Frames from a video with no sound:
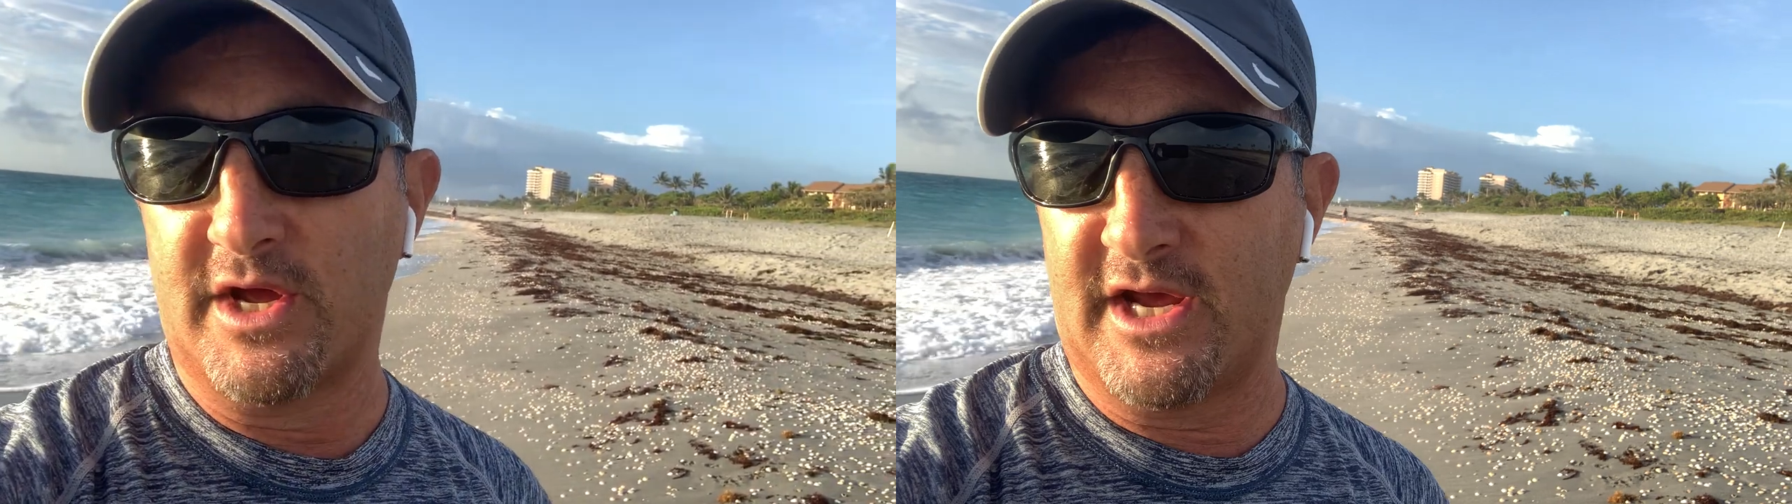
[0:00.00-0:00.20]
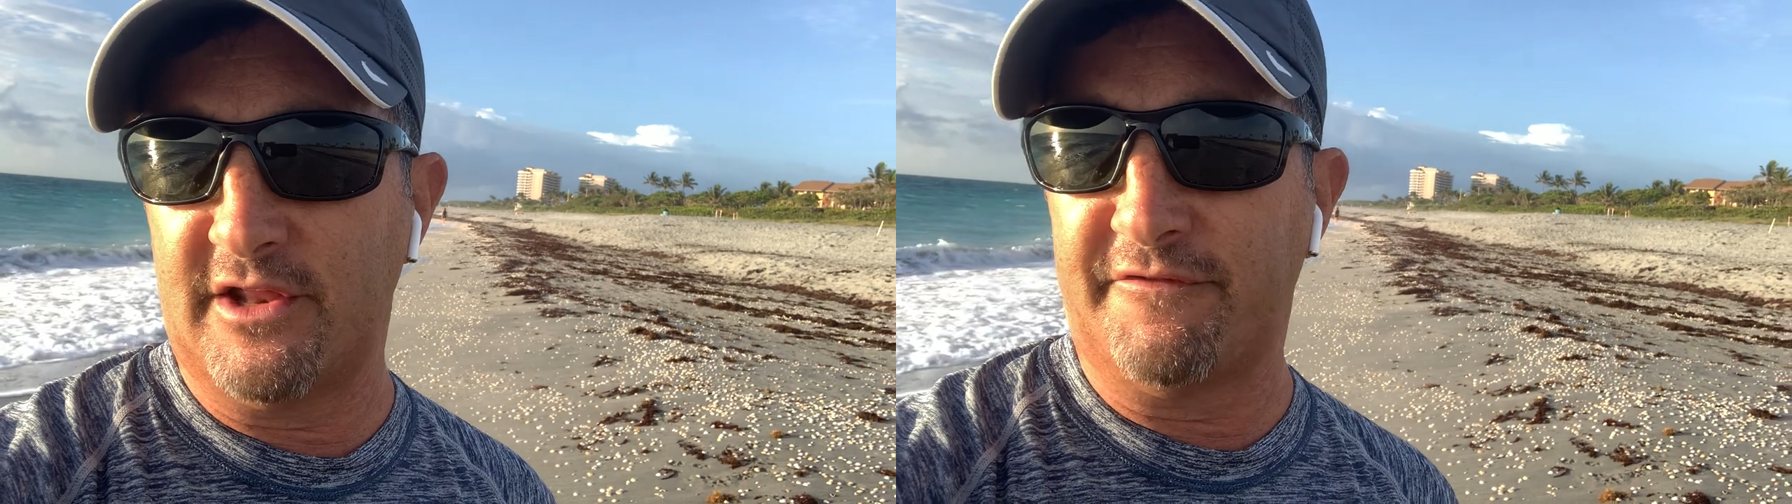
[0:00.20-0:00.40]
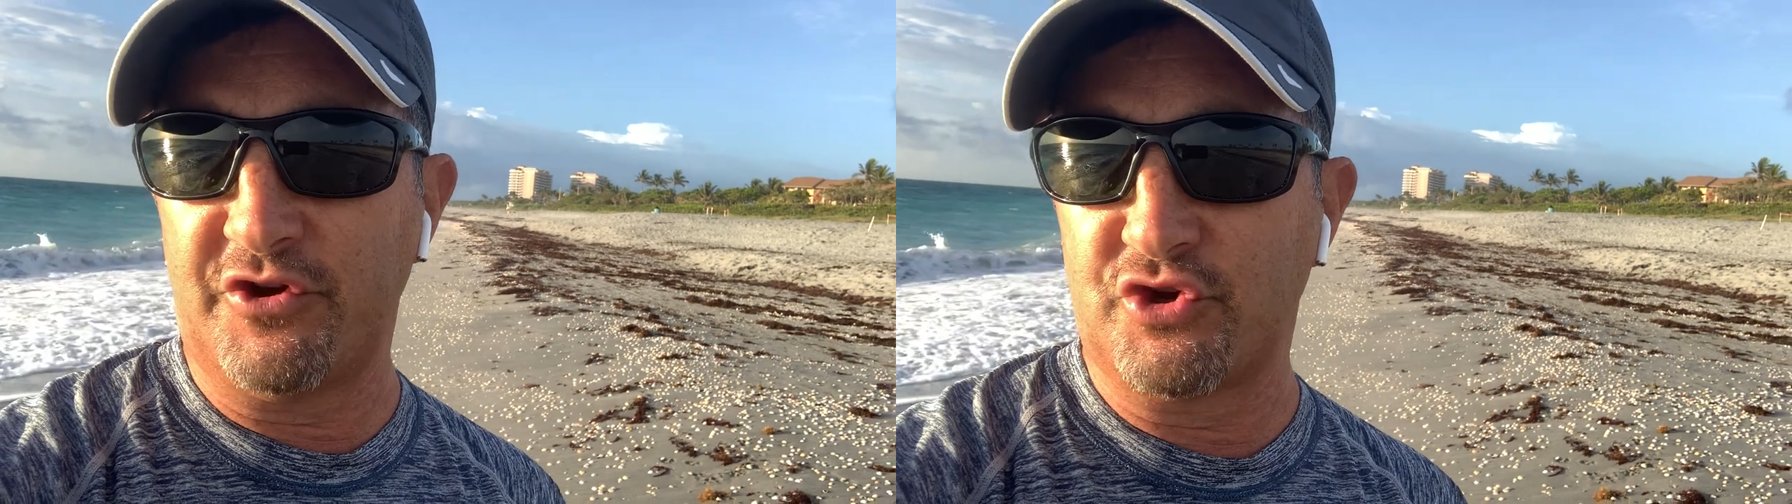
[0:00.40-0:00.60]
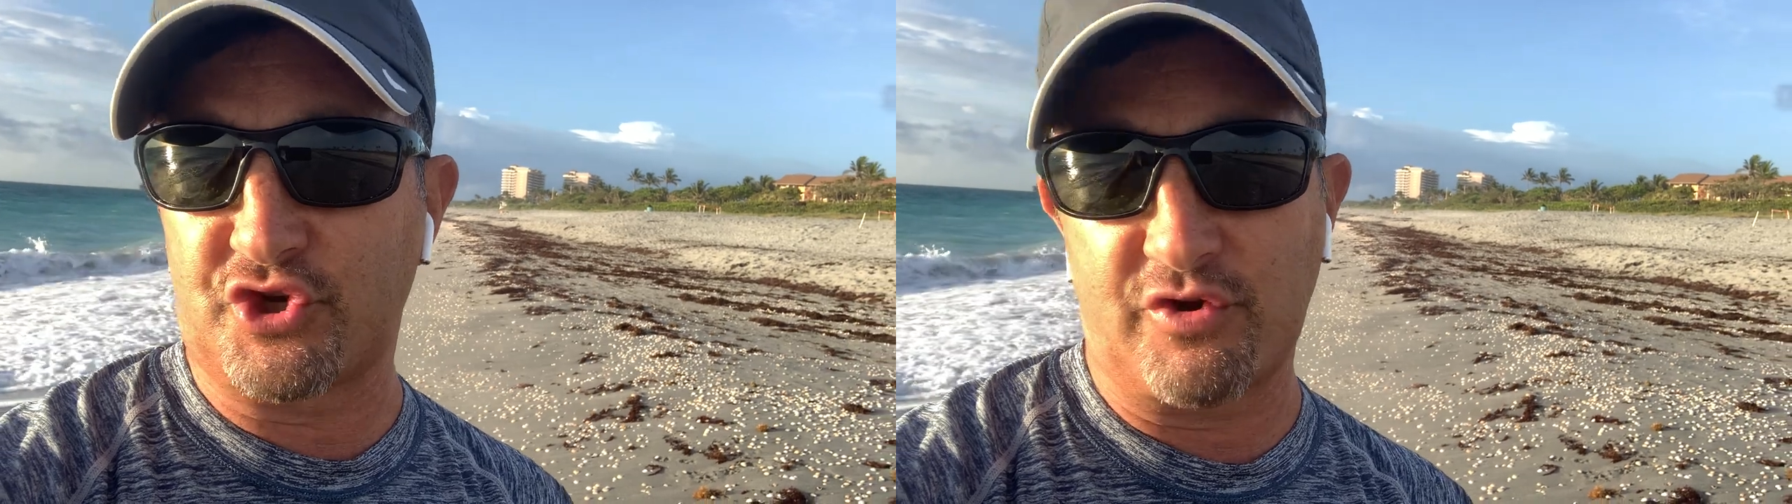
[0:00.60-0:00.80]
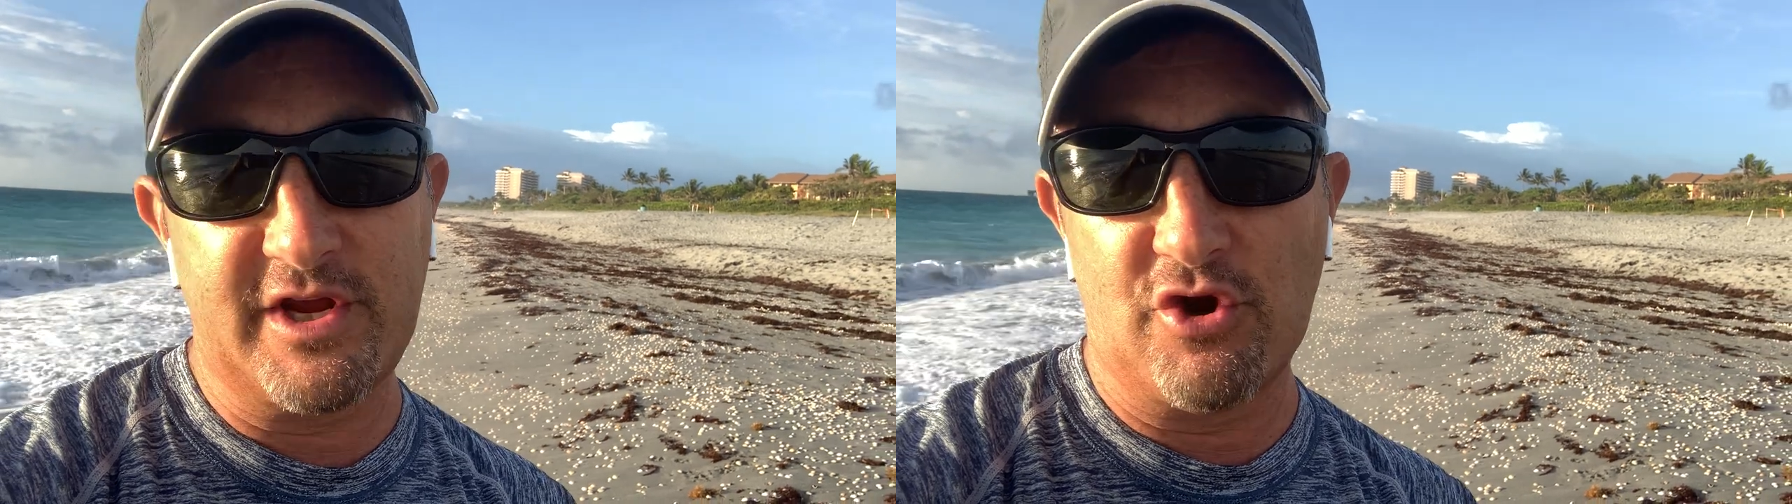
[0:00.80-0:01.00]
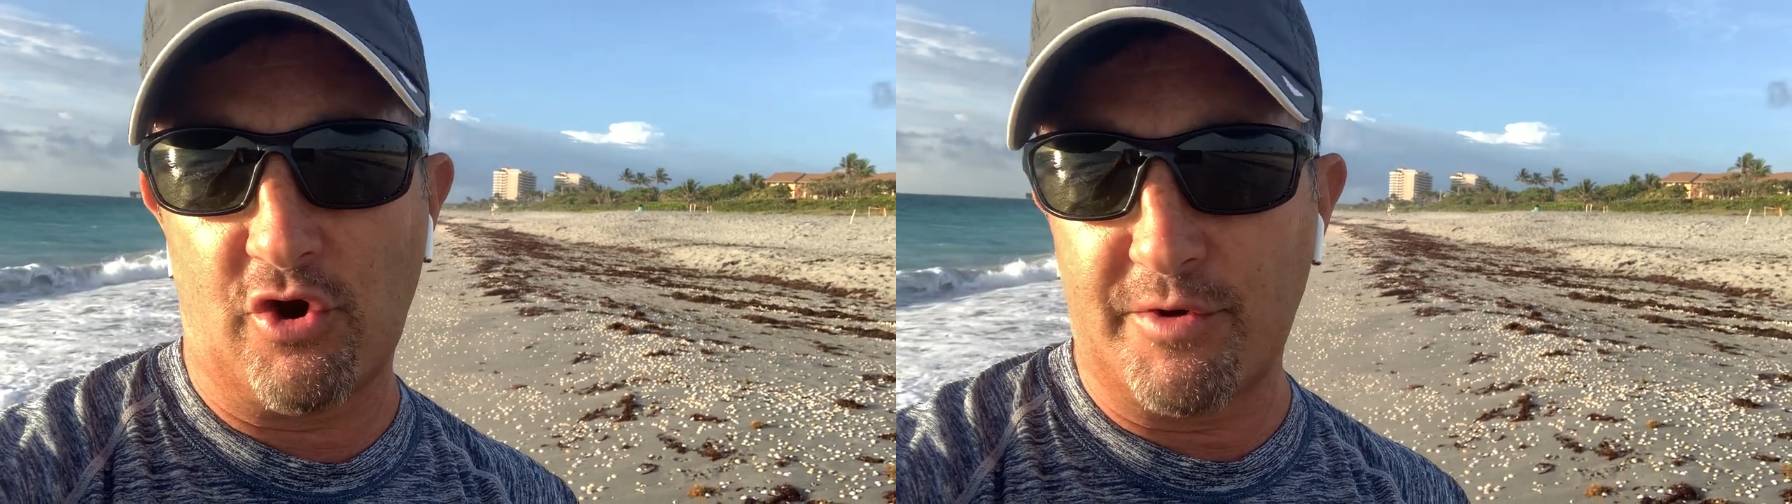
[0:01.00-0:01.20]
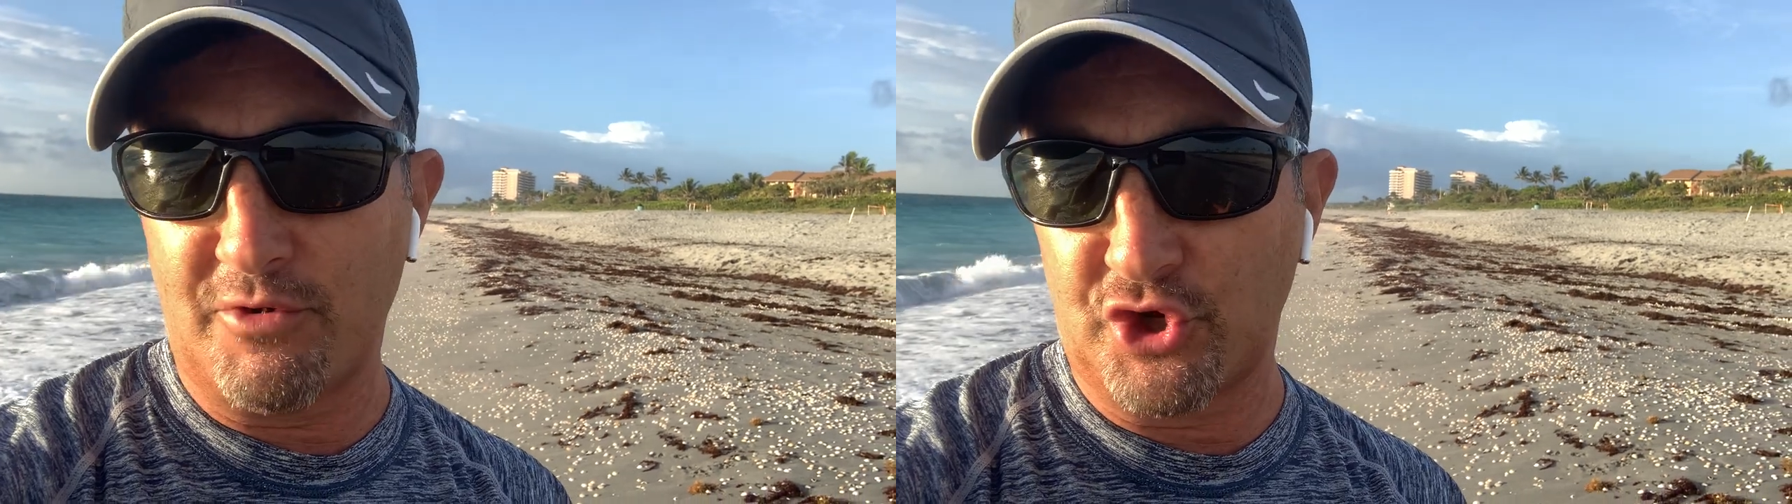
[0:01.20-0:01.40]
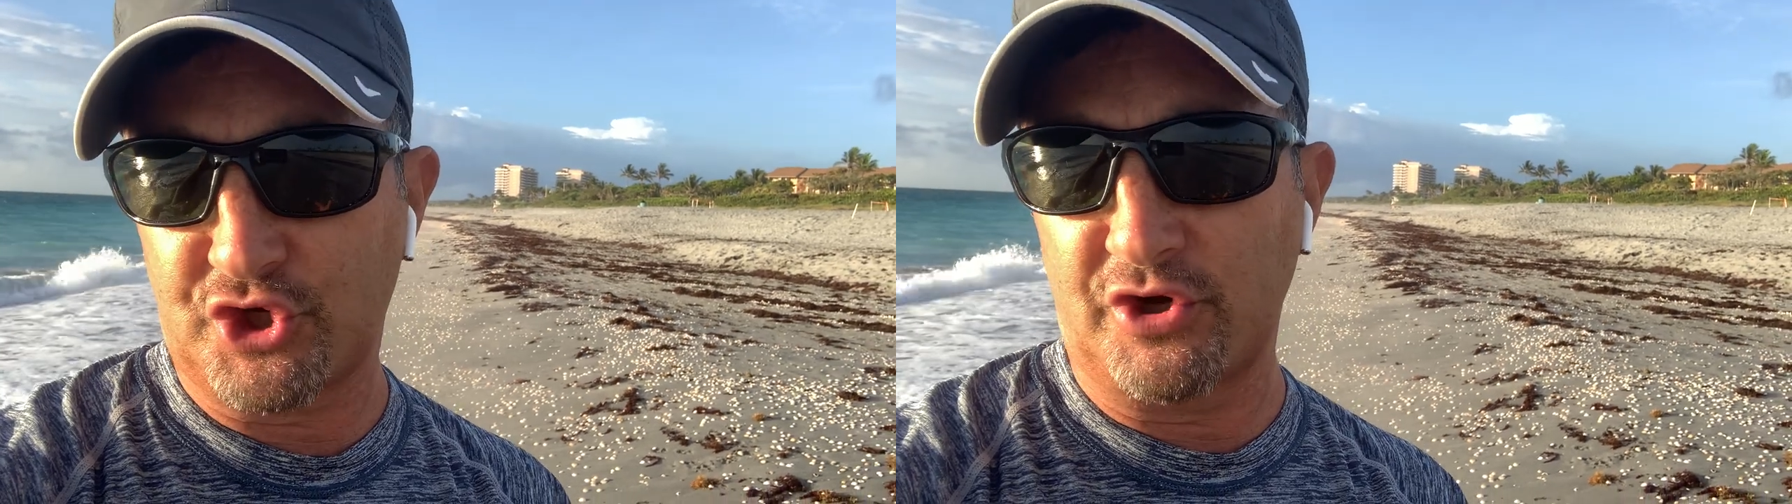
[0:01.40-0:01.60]
in the future here on
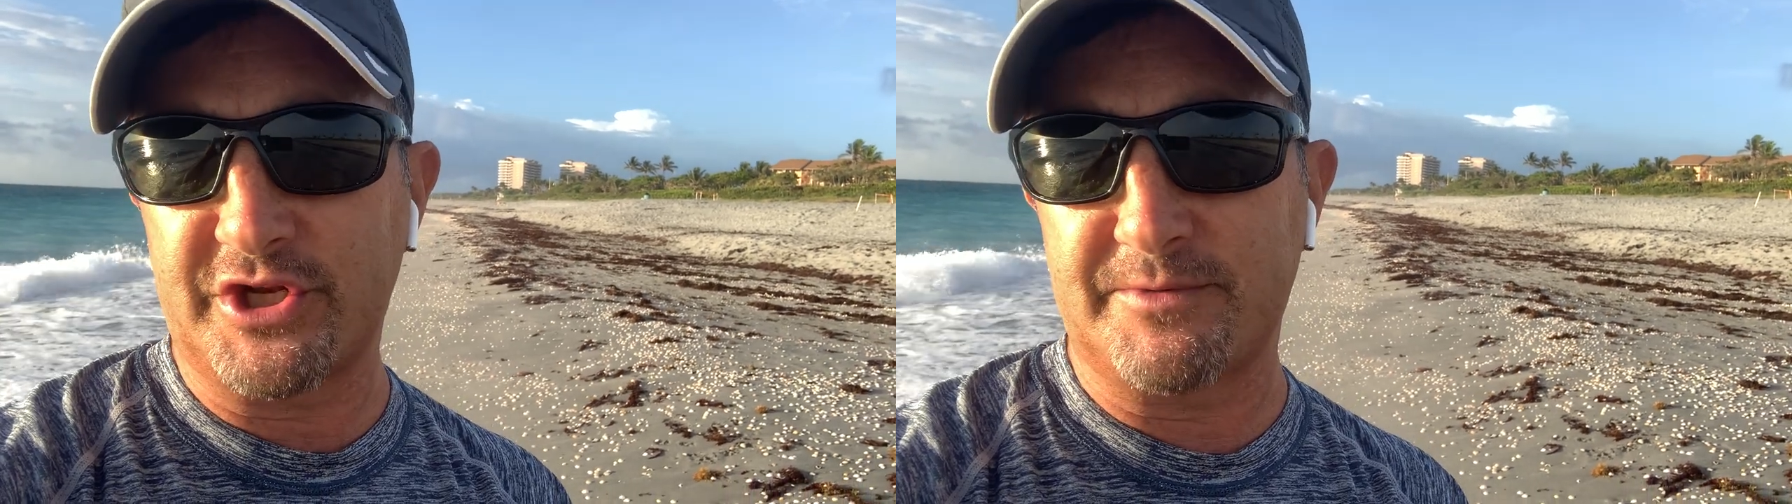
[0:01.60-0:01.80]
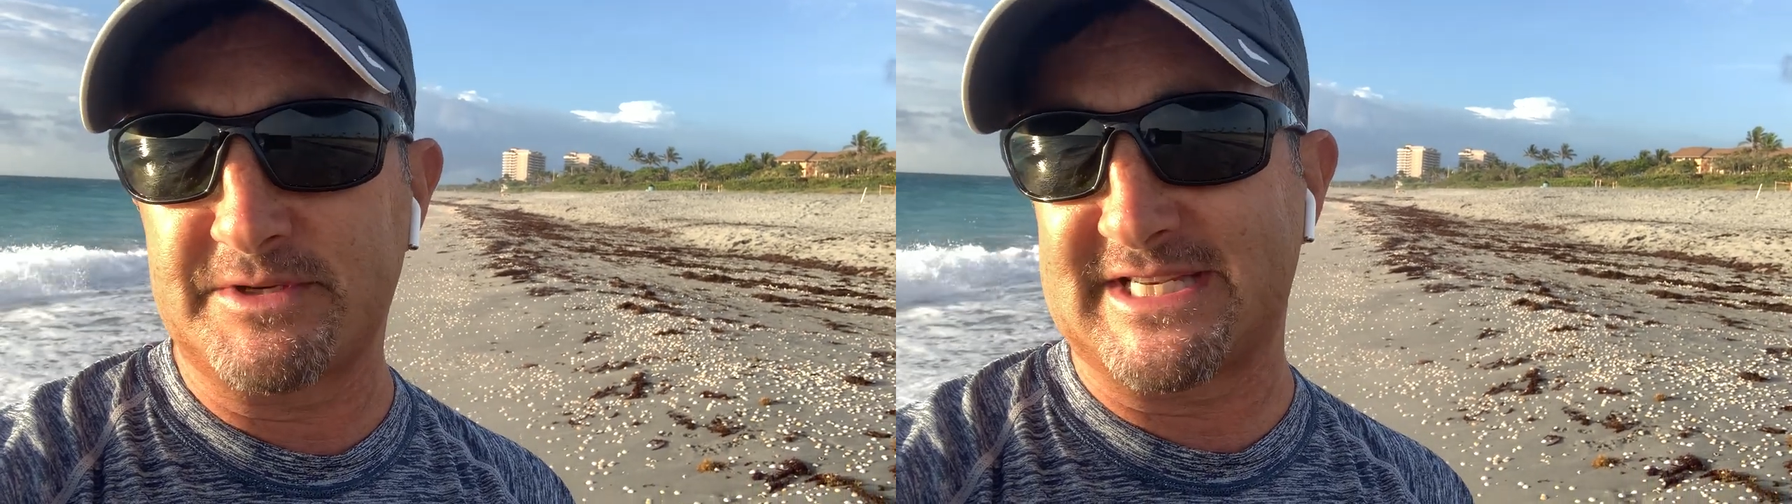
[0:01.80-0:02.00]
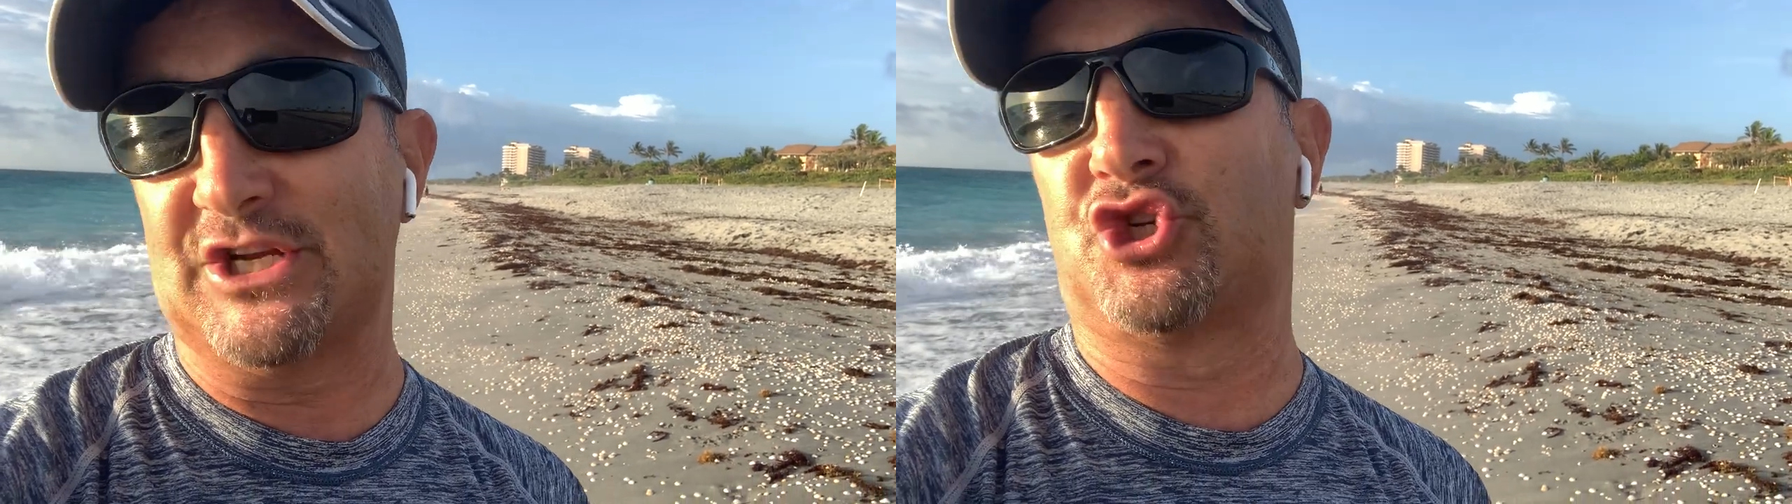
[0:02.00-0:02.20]
emotional intimacy,